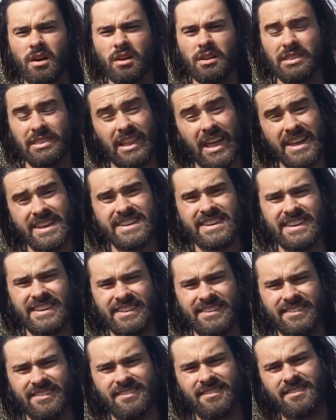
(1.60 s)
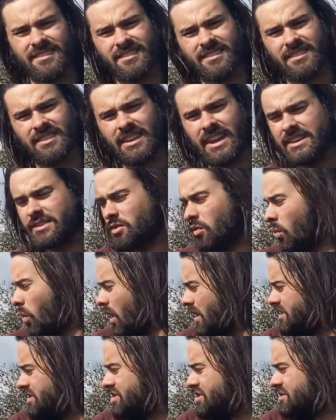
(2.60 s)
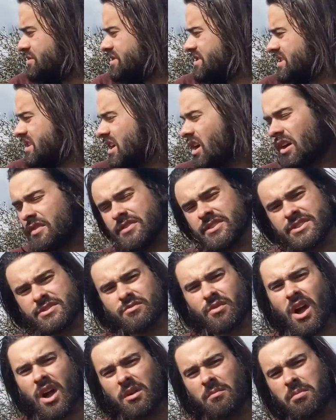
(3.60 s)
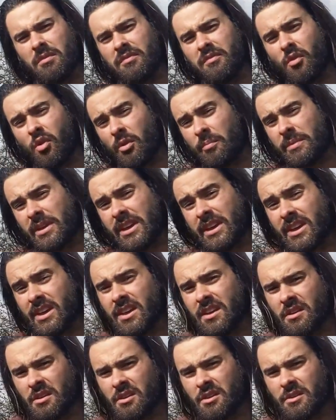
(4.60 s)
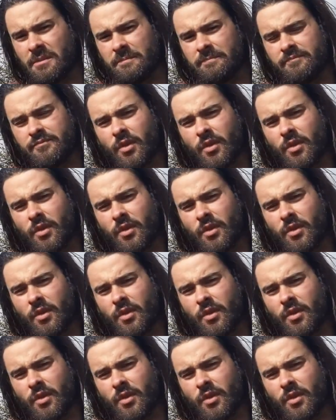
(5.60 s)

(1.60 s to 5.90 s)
Lichen, like the ones you see on this rock before me here,